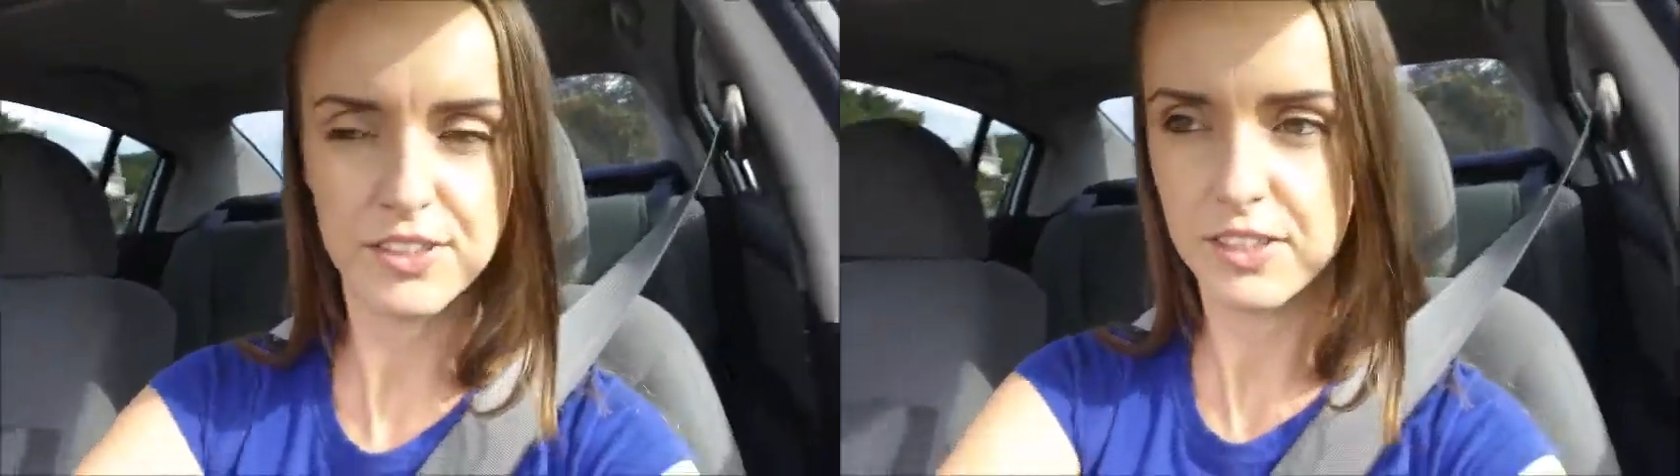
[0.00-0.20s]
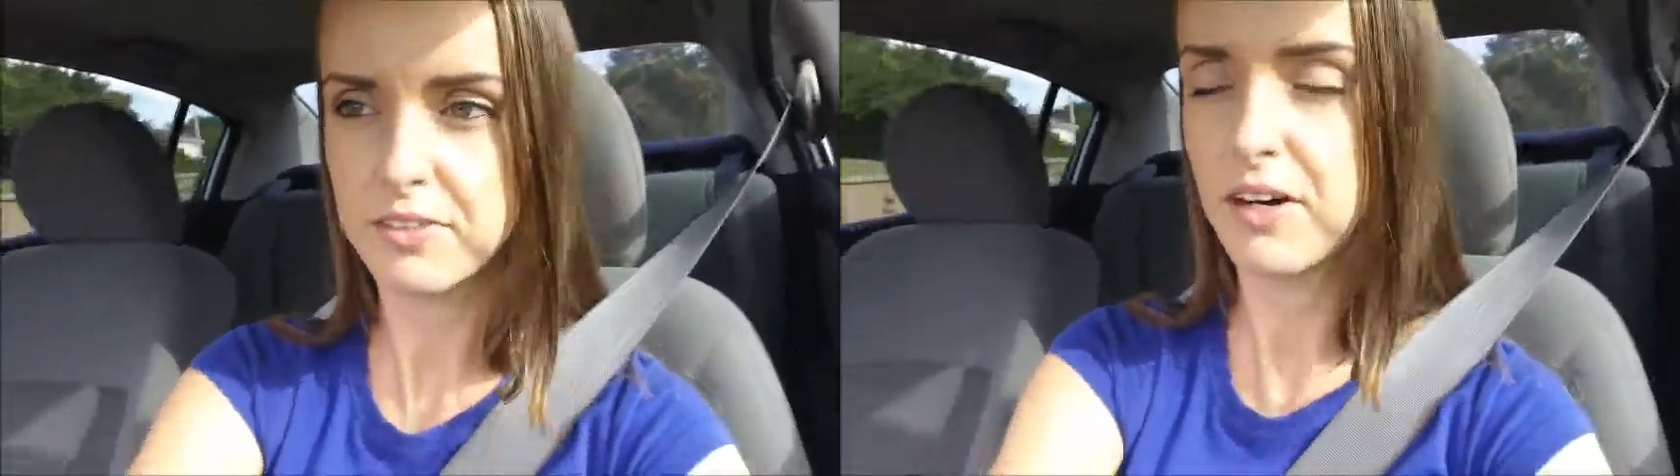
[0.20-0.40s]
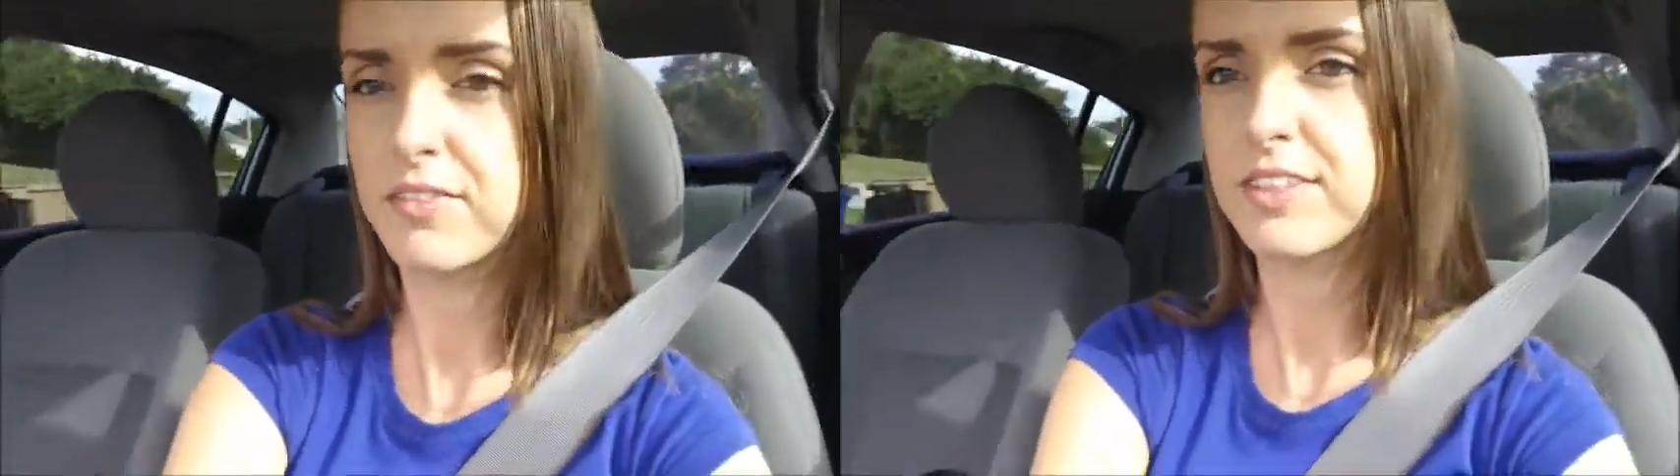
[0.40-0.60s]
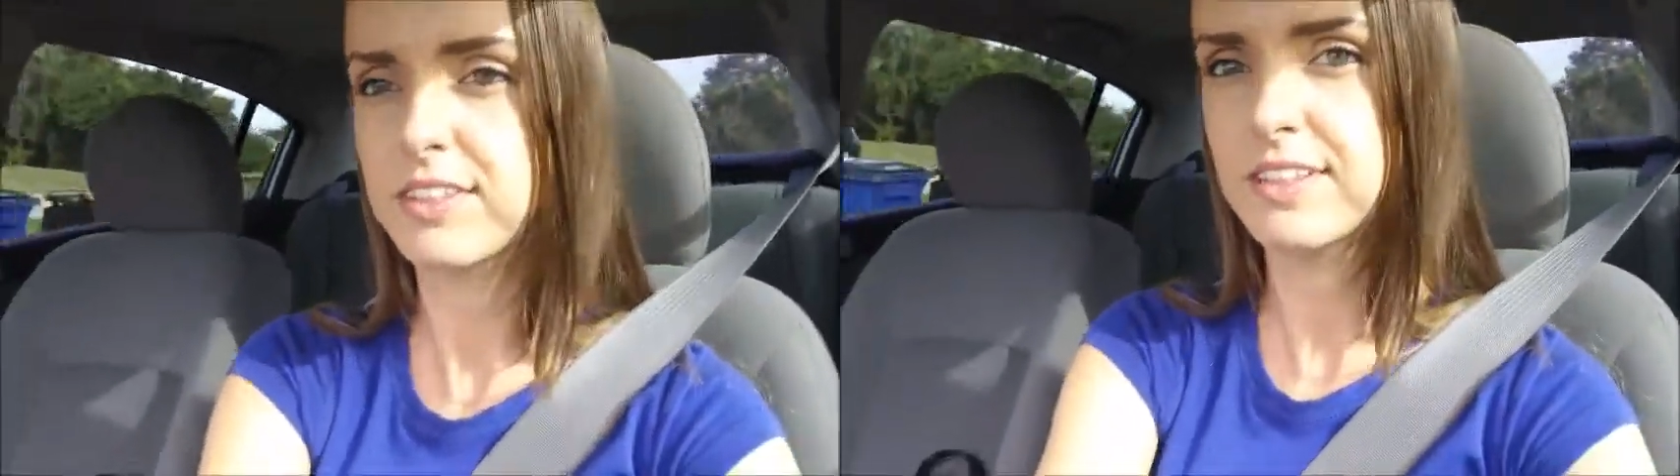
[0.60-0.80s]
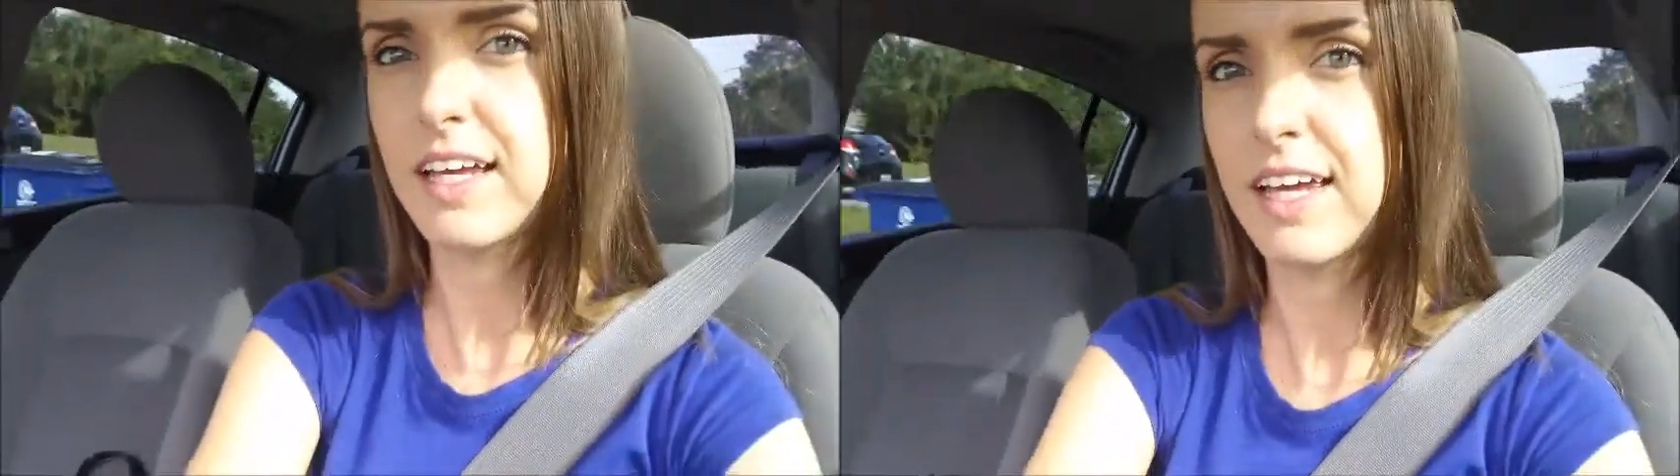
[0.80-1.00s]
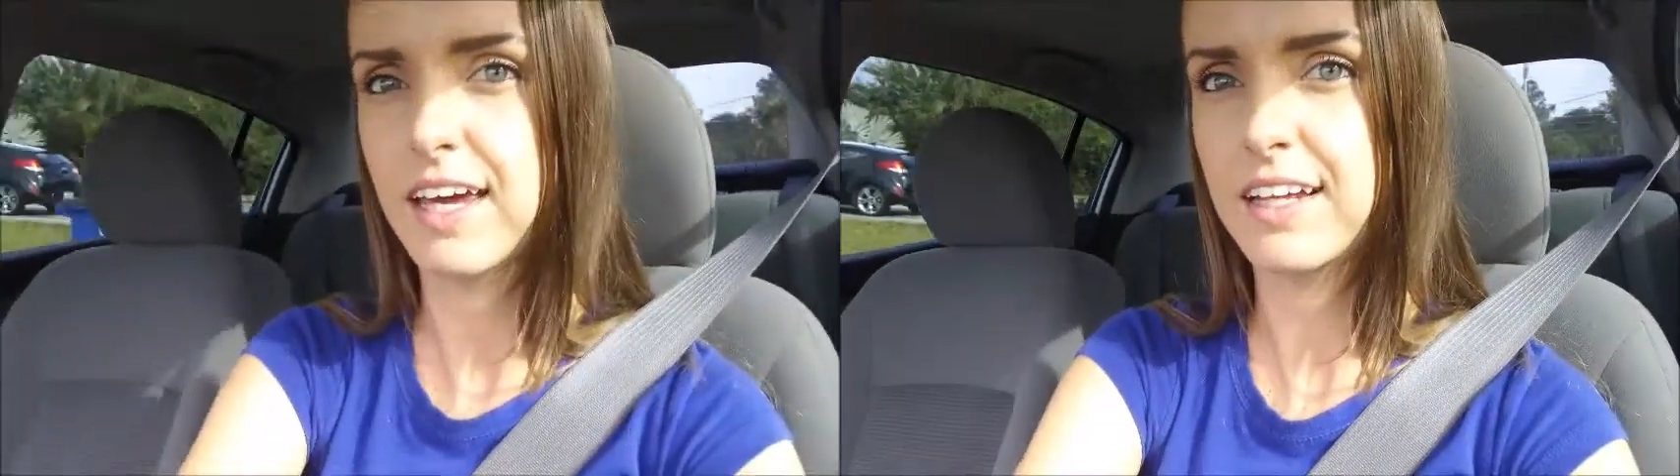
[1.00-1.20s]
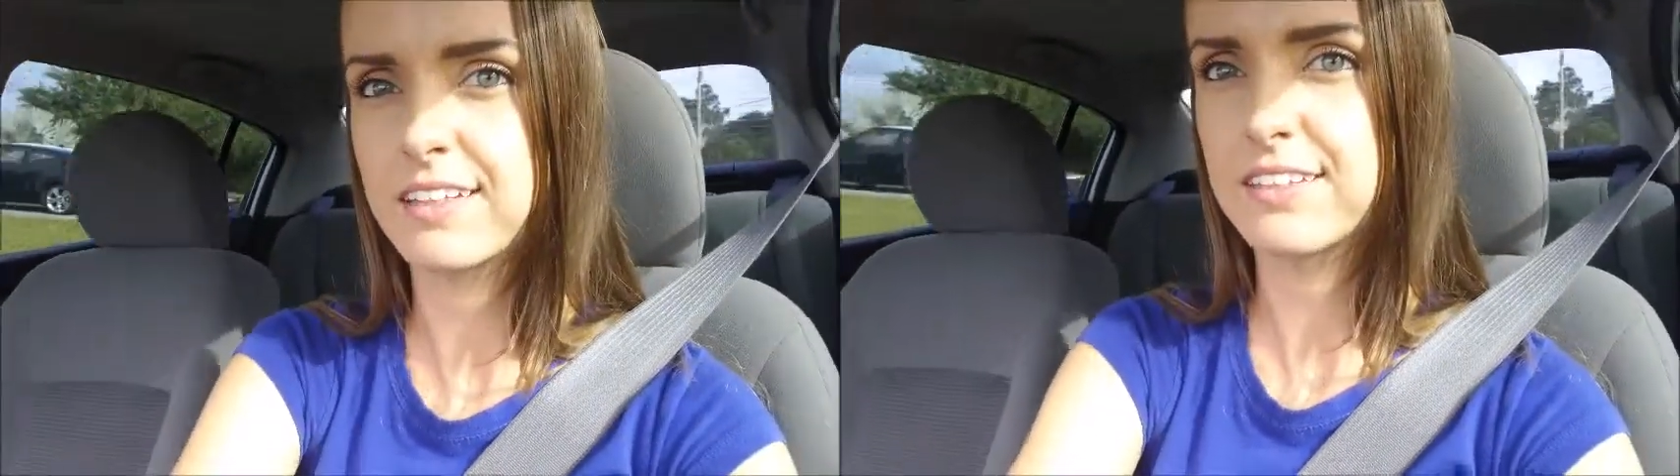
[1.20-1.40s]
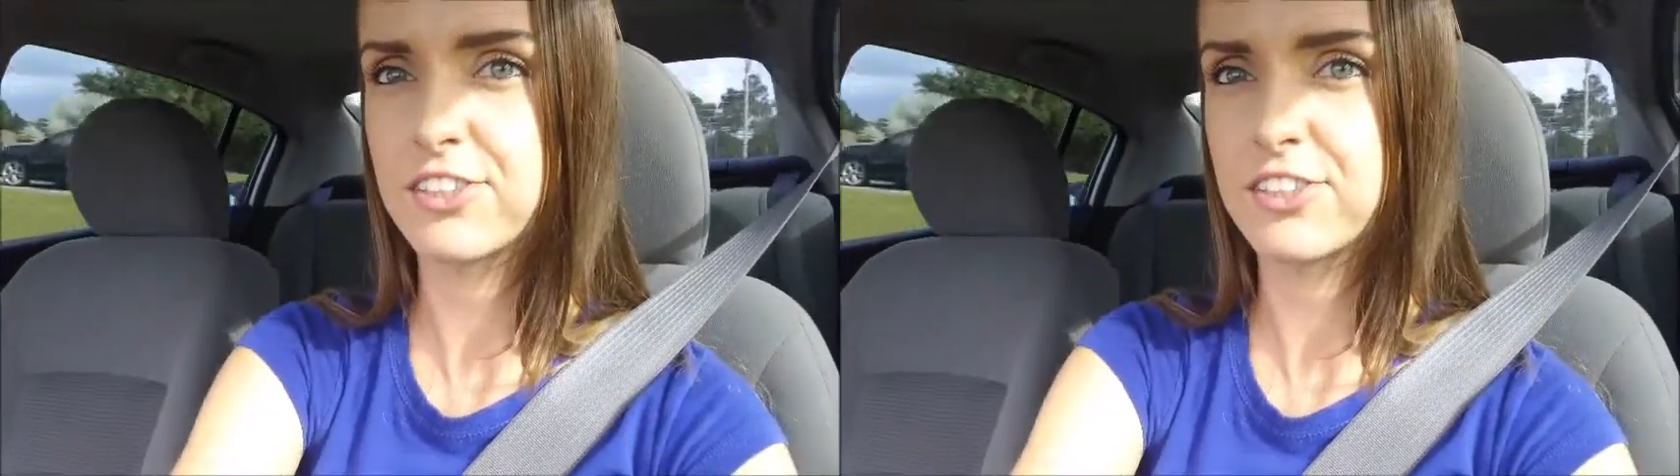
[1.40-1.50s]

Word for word: so obviously they can't